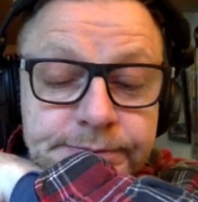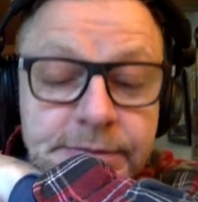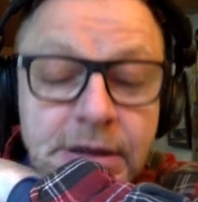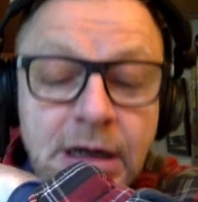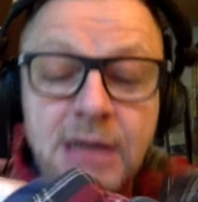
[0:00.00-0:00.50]

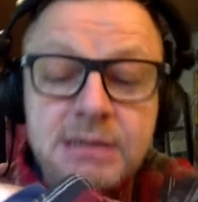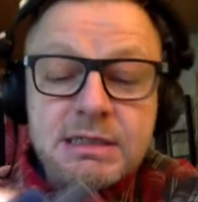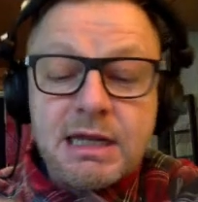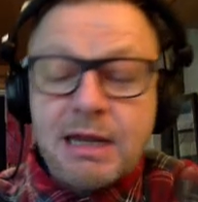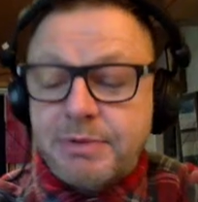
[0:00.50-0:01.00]
Ah, it's
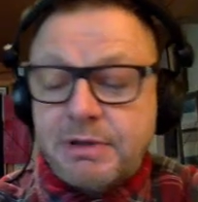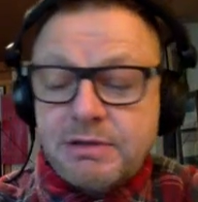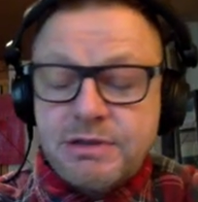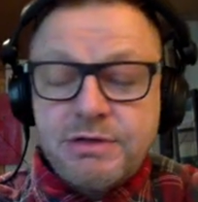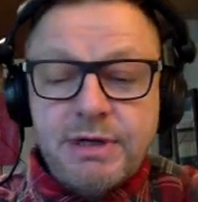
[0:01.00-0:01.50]
capital
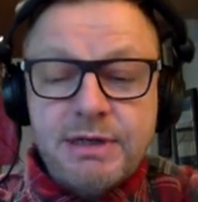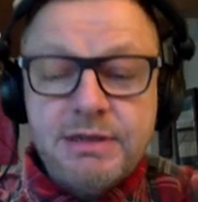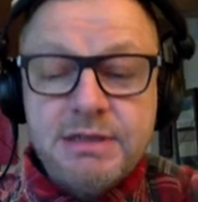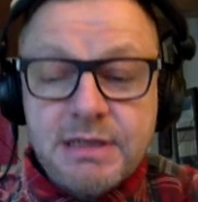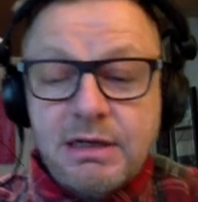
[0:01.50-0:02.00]
screen.
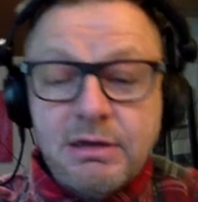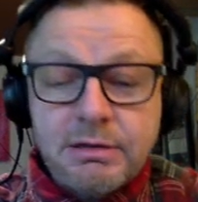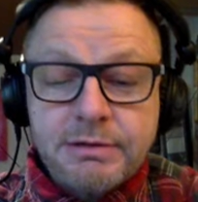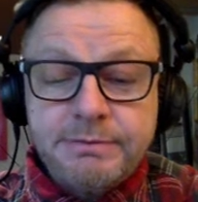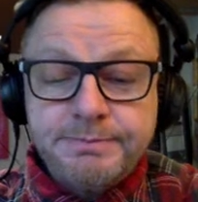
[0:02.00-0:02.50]
See, look.